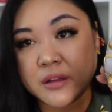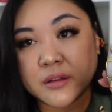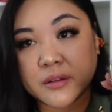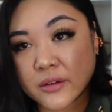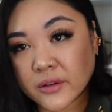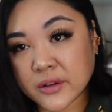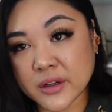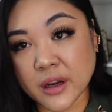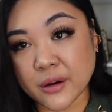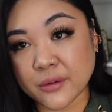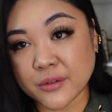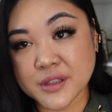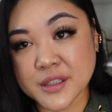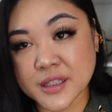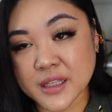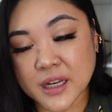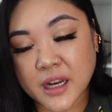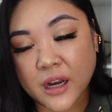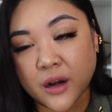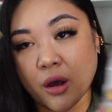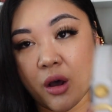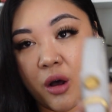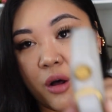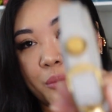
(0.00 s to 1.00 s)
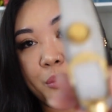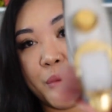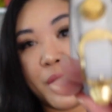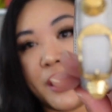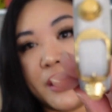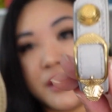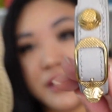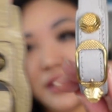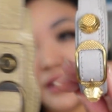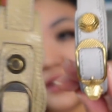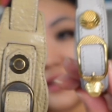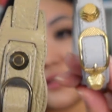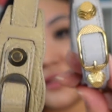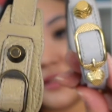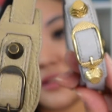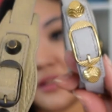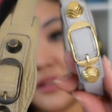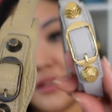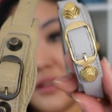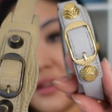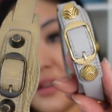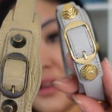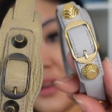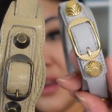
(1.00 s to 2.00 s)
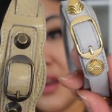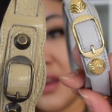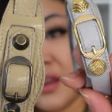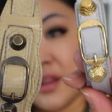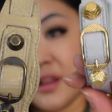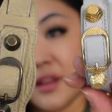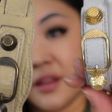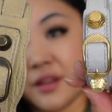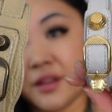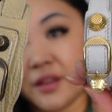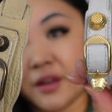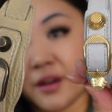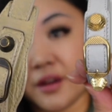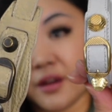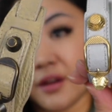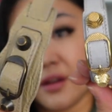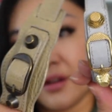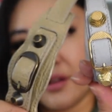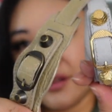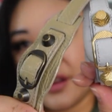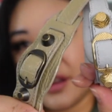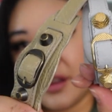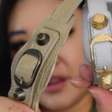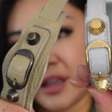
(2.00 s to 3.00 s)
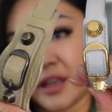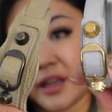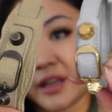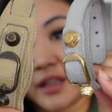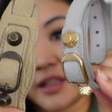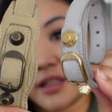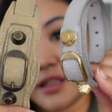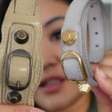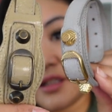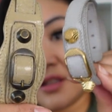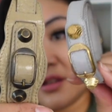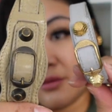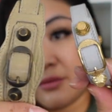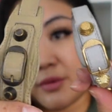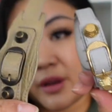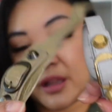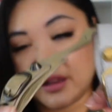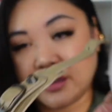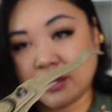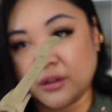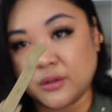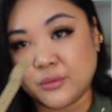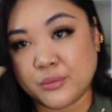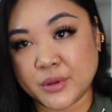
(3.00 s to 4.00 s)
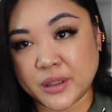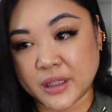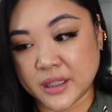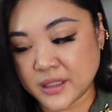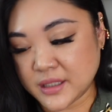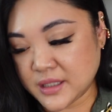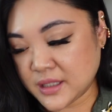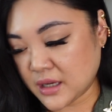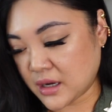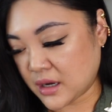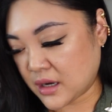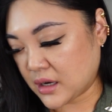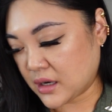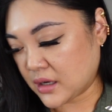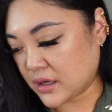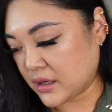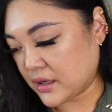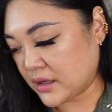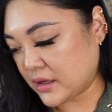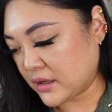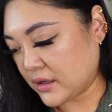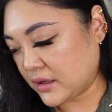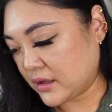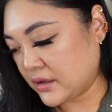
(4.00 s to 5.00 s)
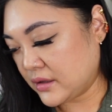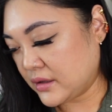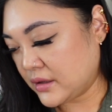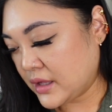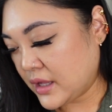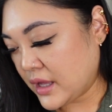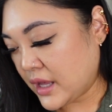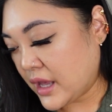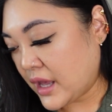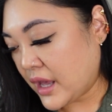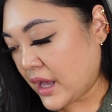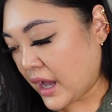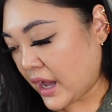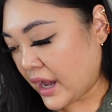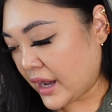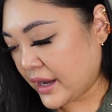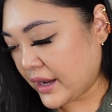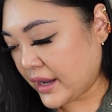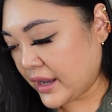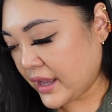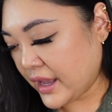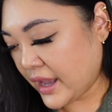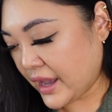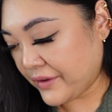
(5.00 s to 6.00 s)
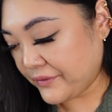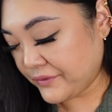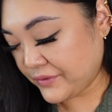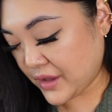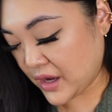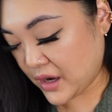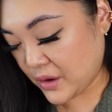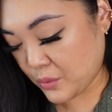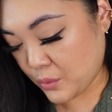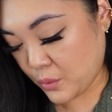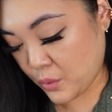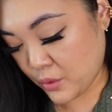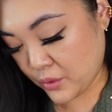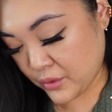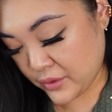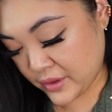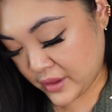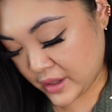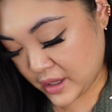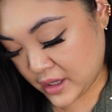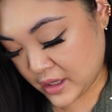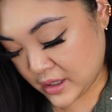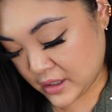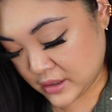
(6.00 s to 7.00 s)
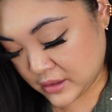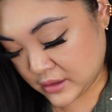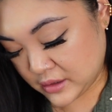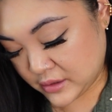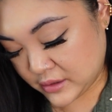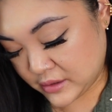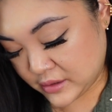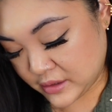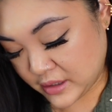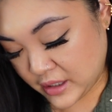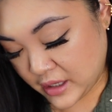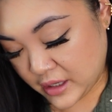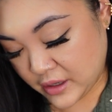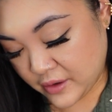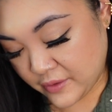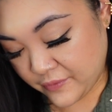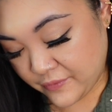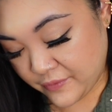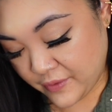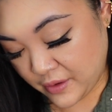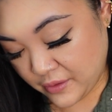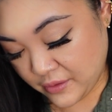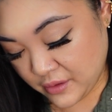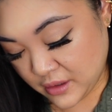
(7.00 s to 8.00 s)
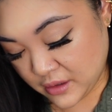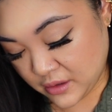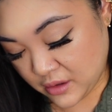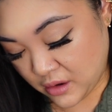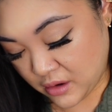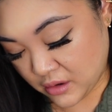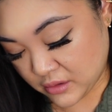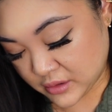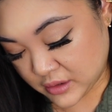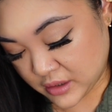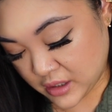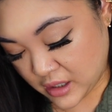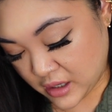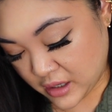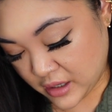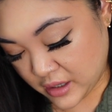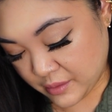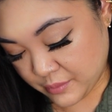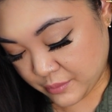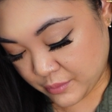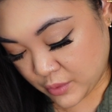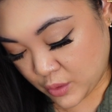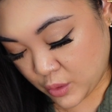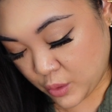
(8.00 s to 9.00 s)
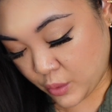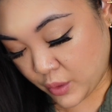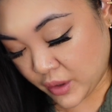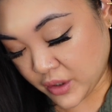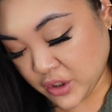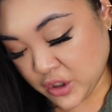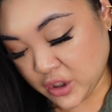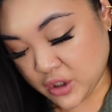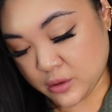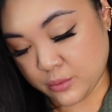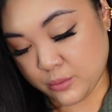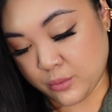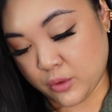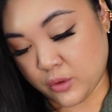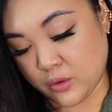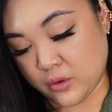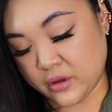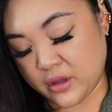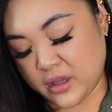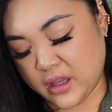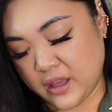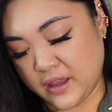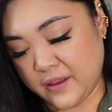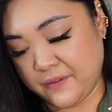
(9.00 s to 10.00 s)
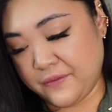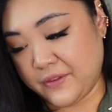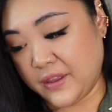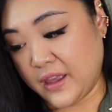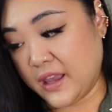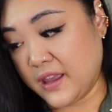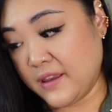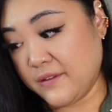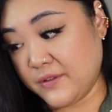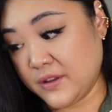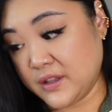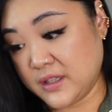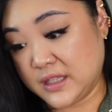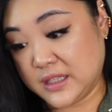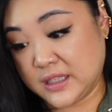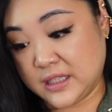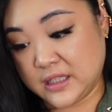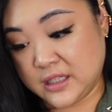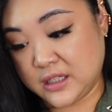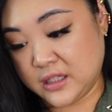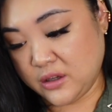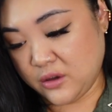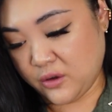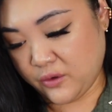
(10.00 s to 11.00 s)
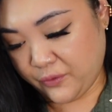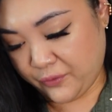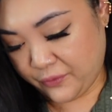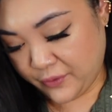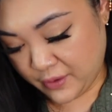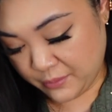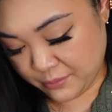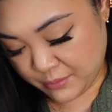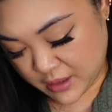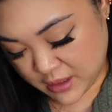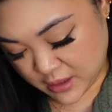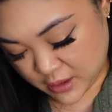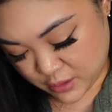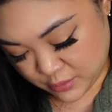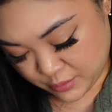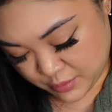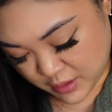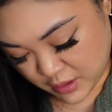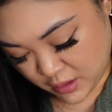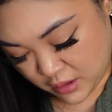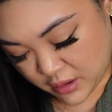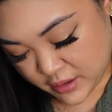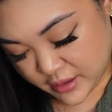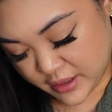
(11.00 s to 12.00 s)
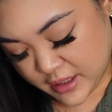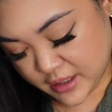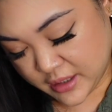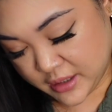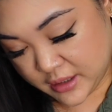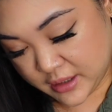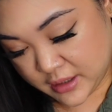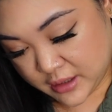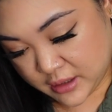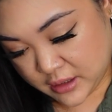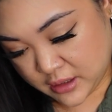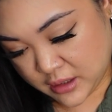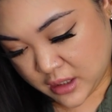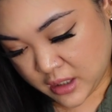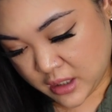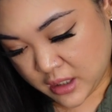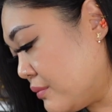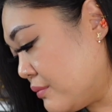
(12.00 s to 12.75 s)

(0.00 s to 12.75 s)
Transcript: They're not recent at all, but they're the latest to my little Balenciaga. I have not worn these in a very long time. Questionable if they even still fit me, to be honest.